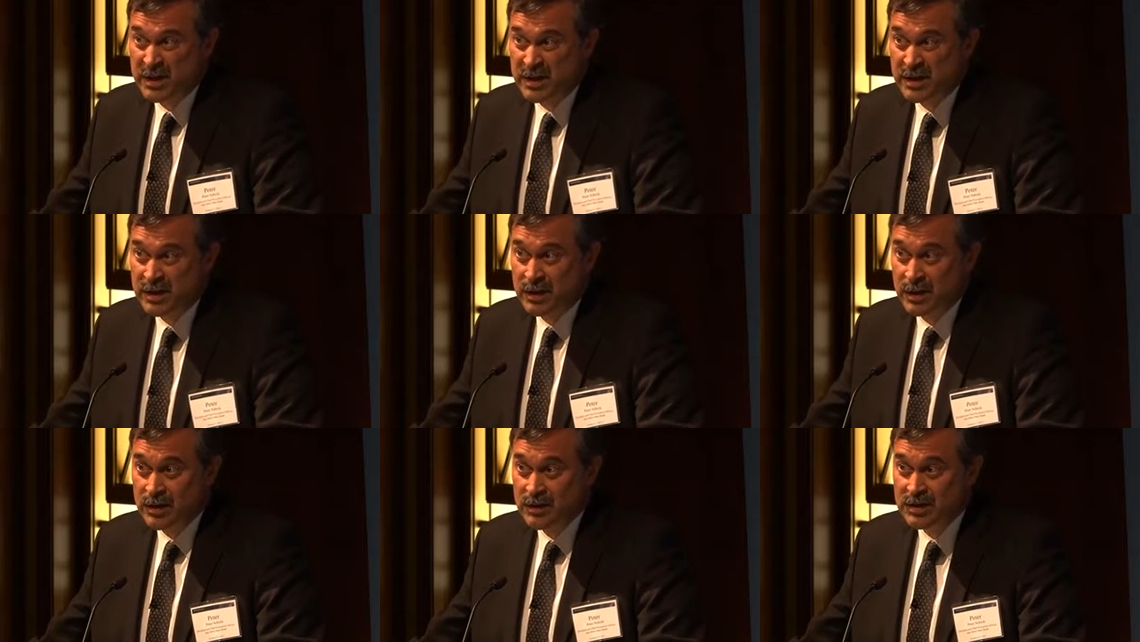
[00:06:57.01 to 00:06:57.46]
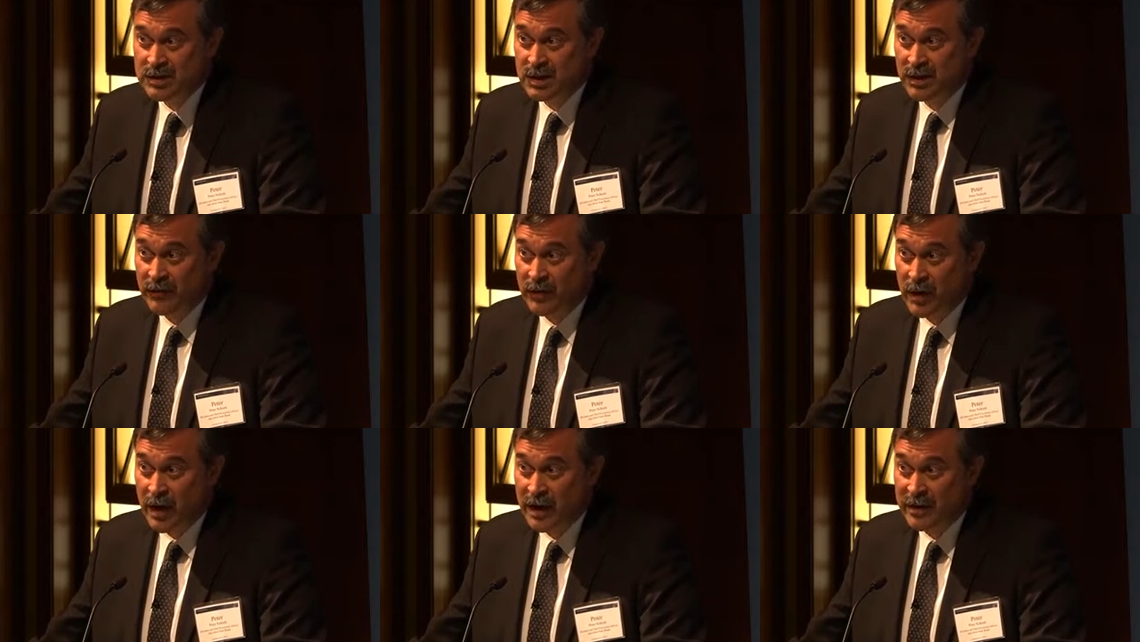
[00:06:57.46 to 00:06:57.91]

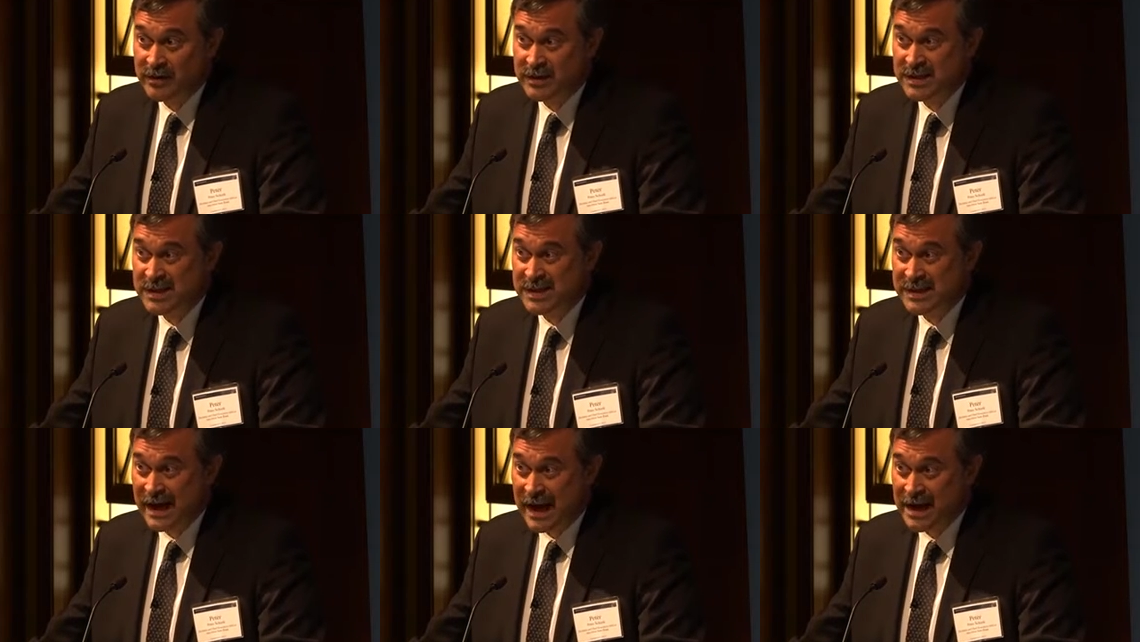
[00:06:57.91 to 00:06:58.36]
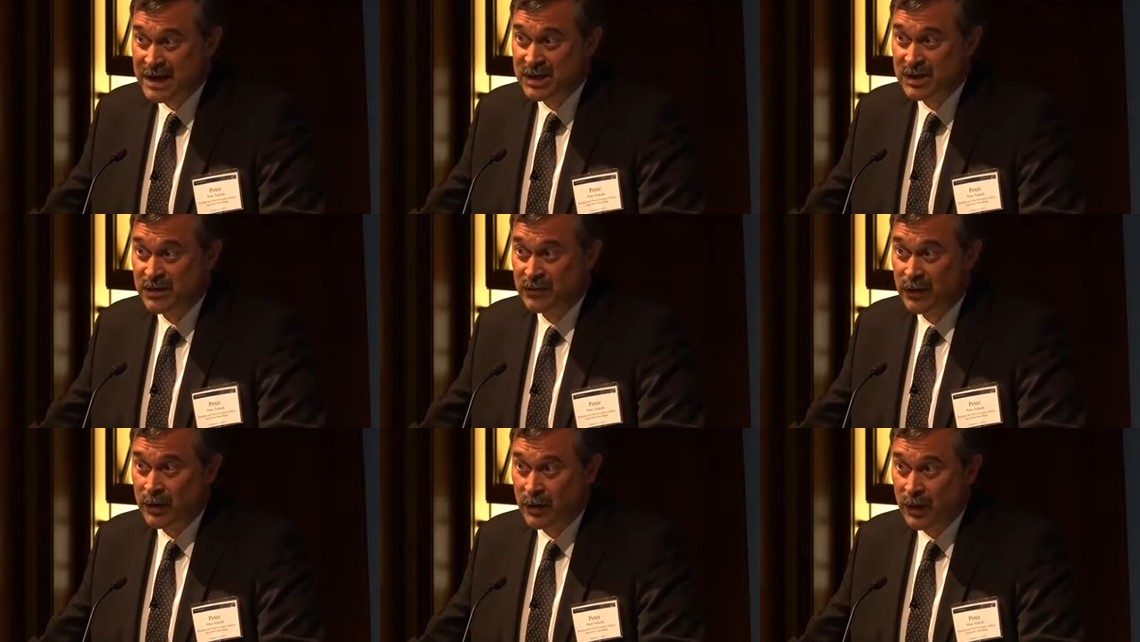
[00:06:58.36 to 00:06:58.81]
exclusively on
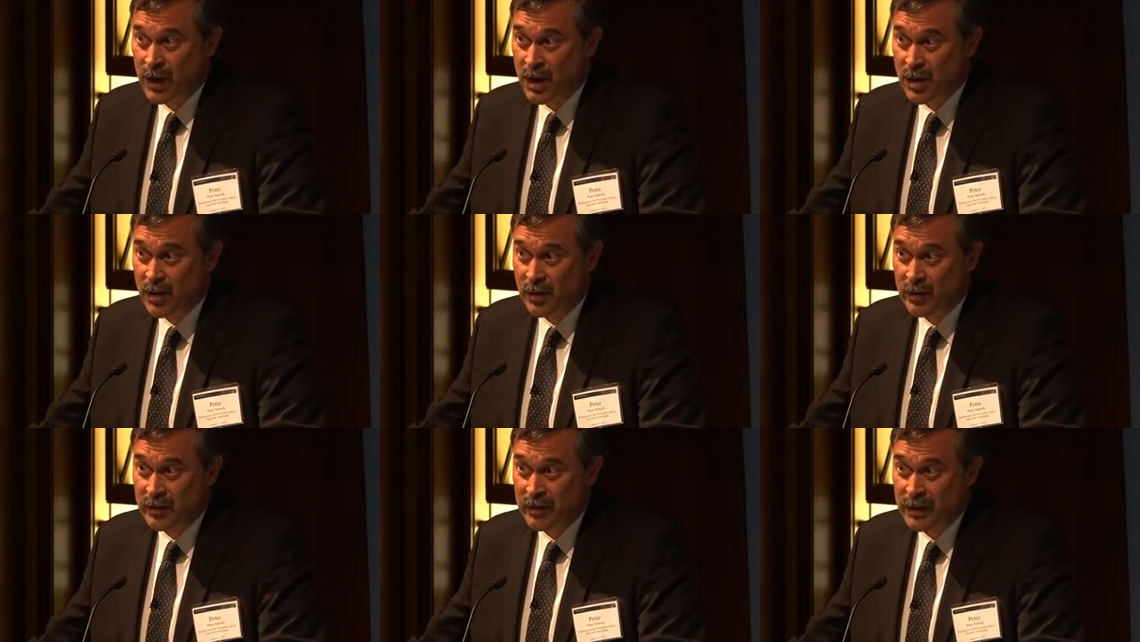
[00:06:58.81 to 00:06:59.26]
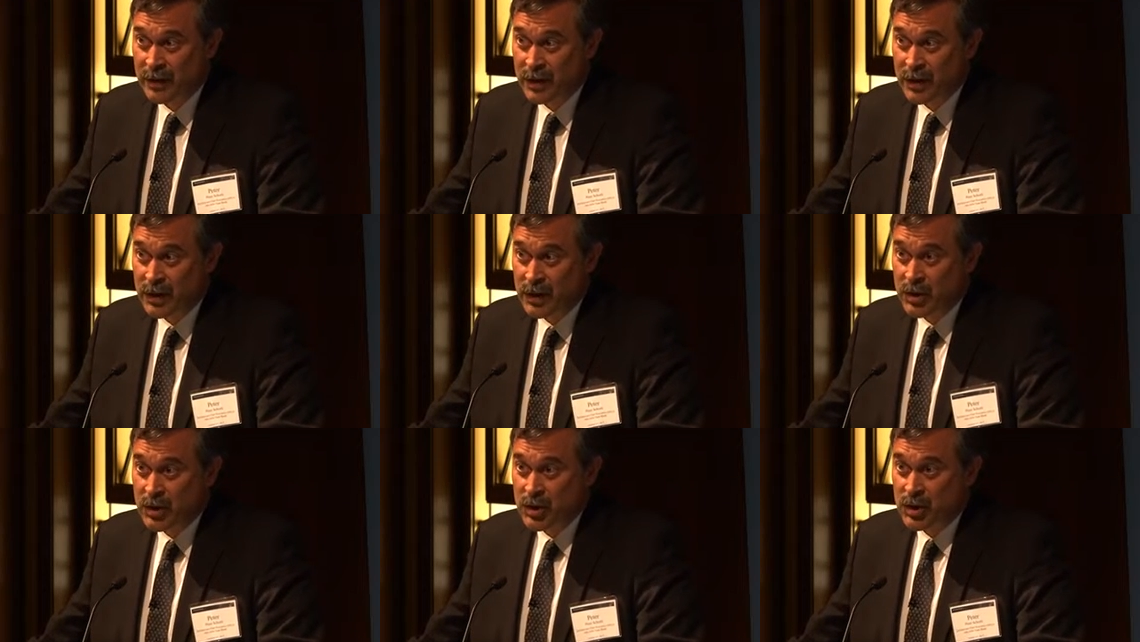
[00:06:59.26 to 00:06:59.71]
size of the loan.
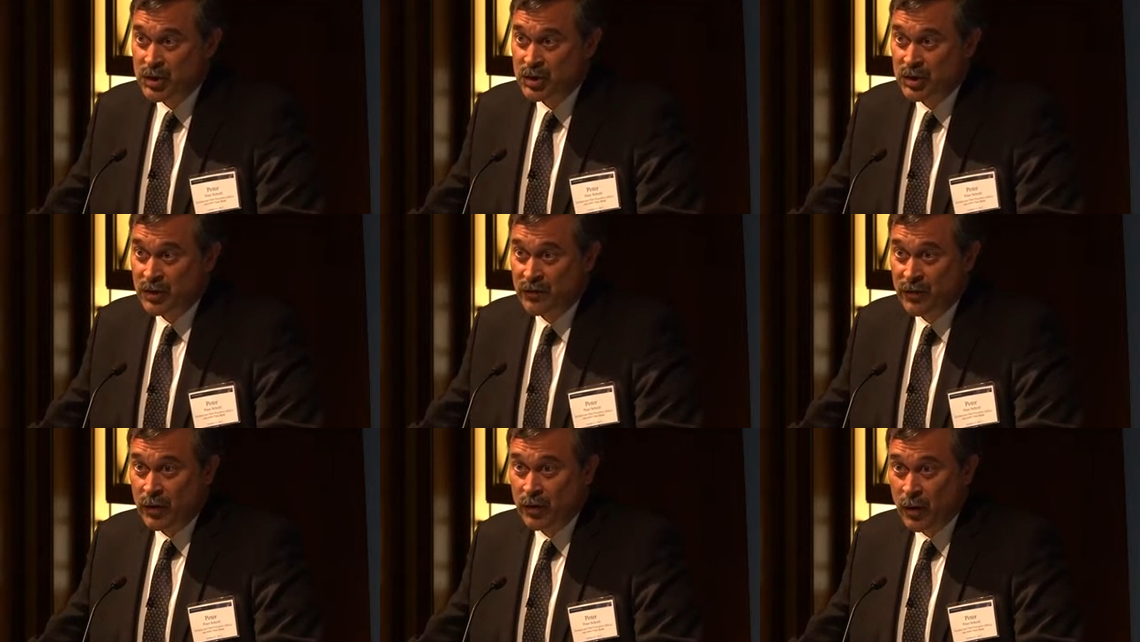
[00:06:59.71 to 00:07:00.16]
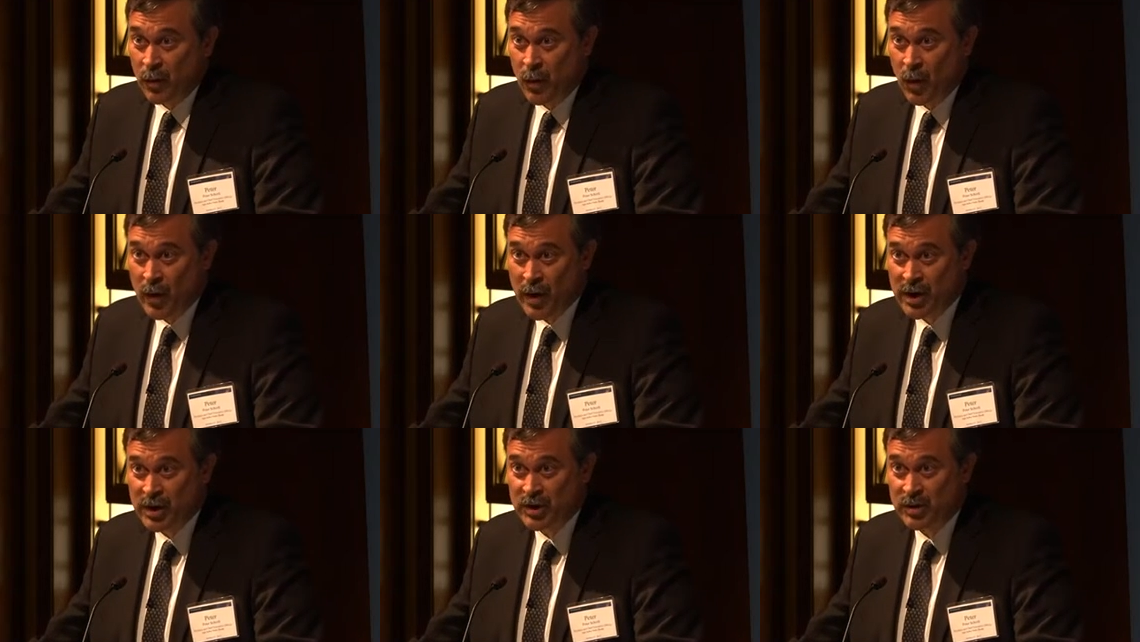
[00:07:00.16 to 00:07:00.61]
So if you're a
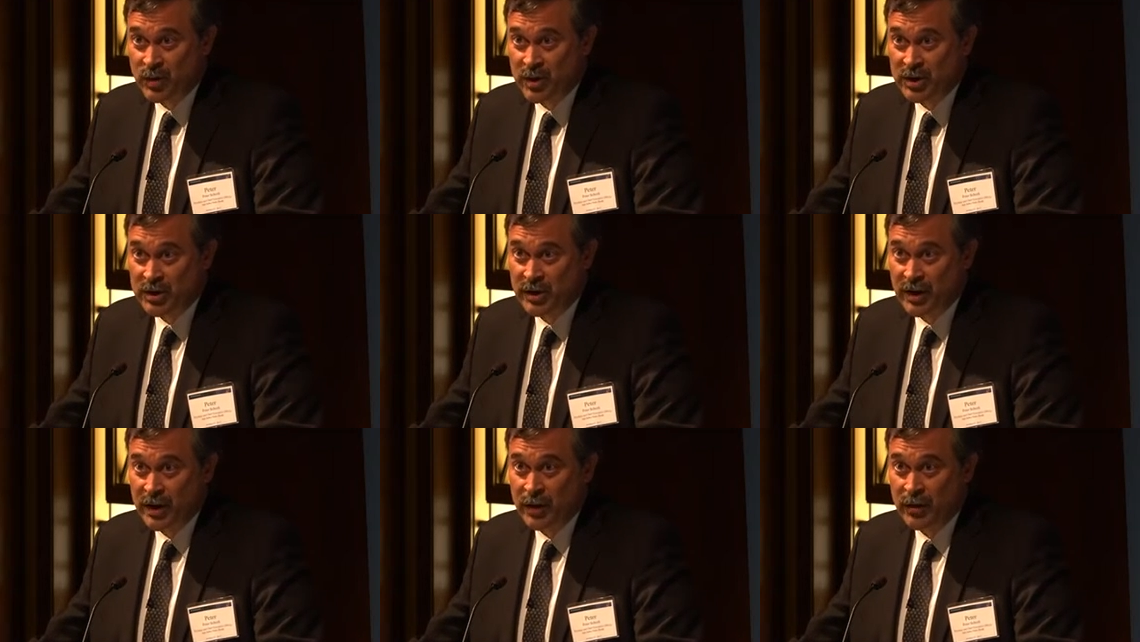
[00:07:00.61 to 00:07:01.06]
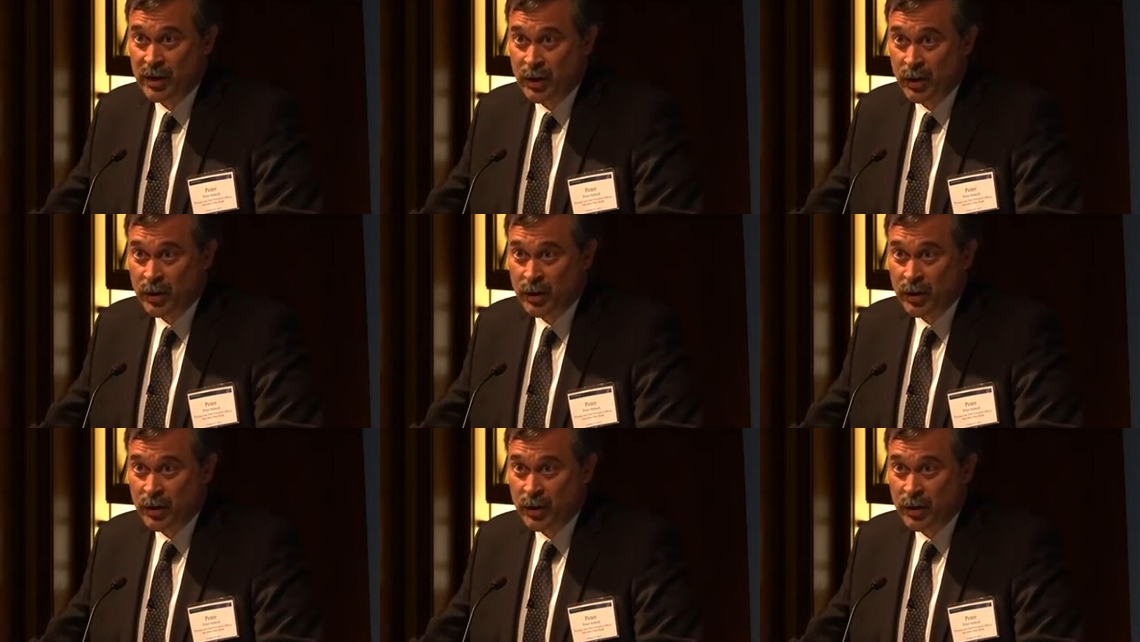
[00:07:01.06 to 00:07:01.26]
mortgage originator and